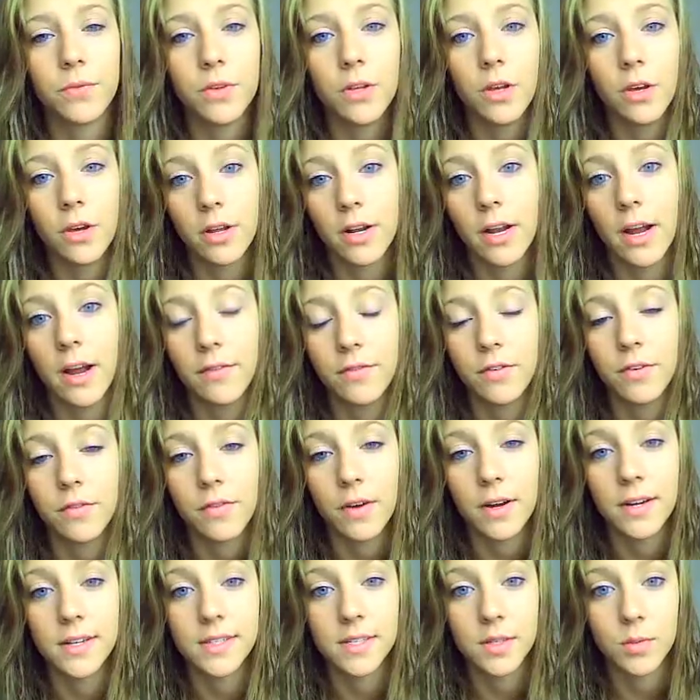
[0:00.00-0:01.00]
You're gonna have to
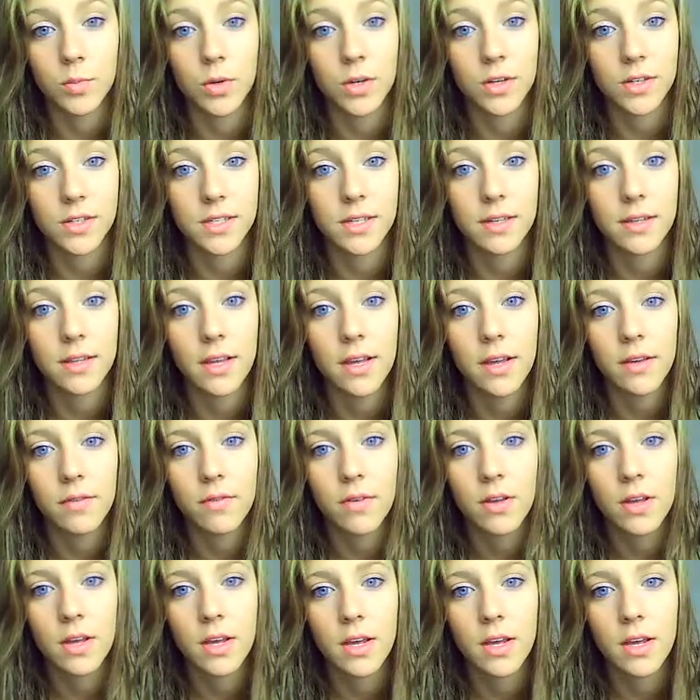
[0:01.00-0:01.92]
find somewhere else to live."